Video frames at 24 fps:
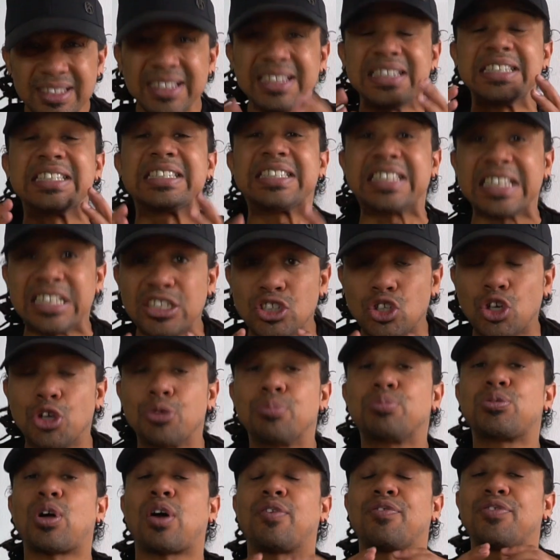6
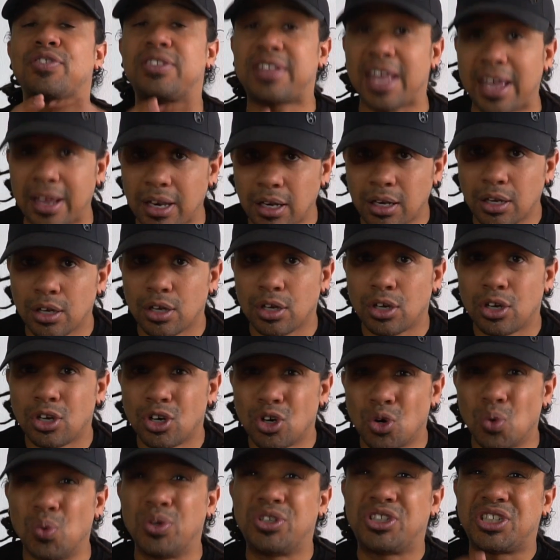groups of 10,
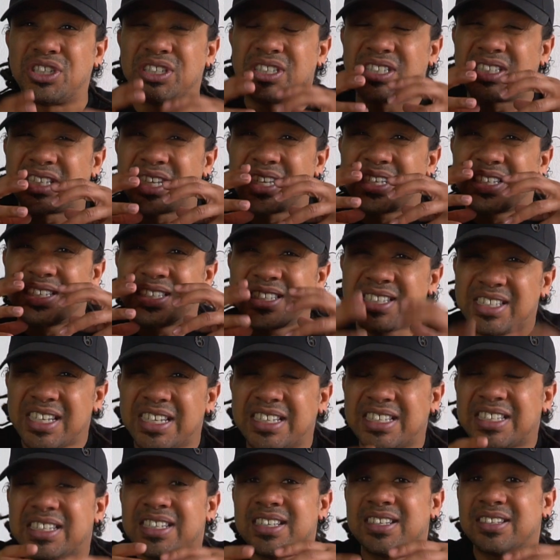which is
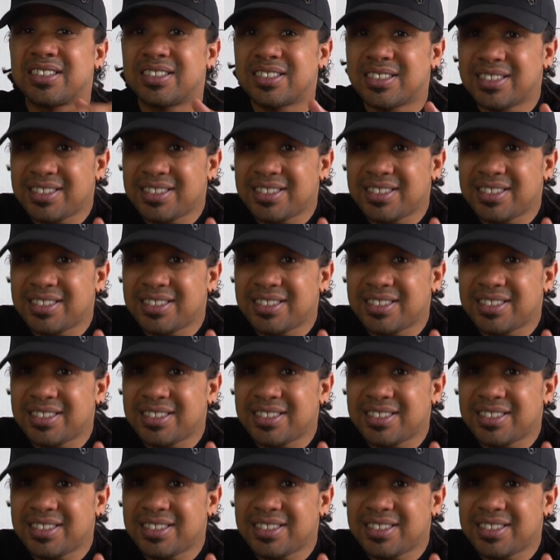6